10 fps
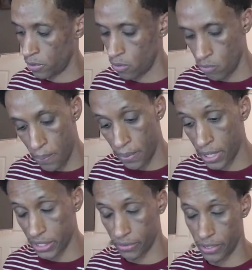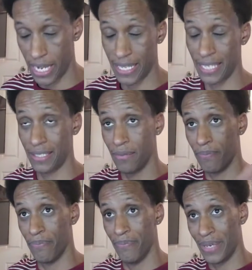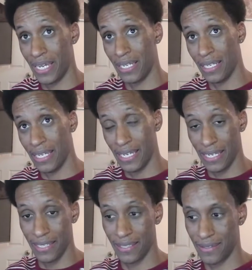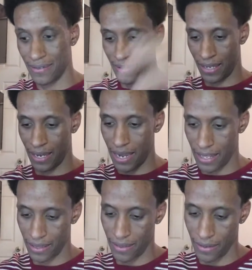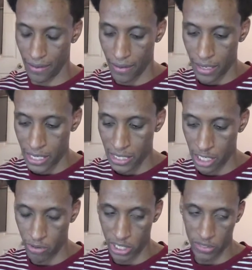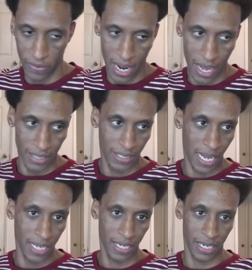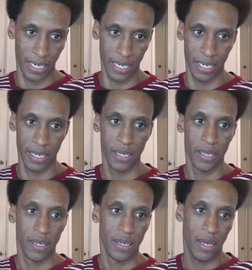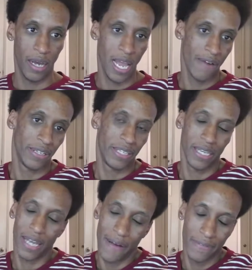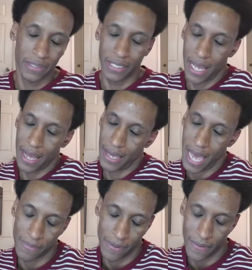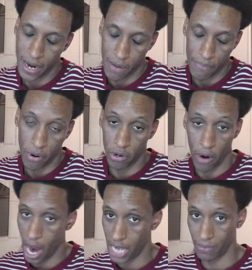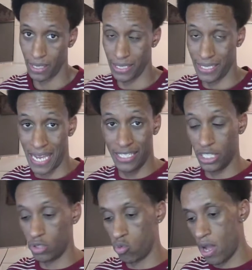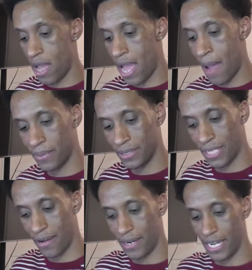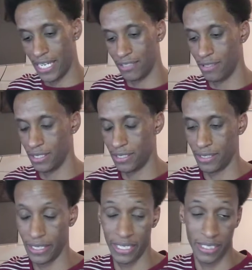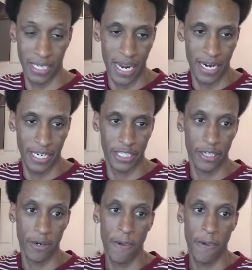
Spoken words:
repercussion for that. That's the big lens looking at the situation from the outside looking in. Everything obviously got captivated and polarized, because that's just what happens nowadays with things of that nature.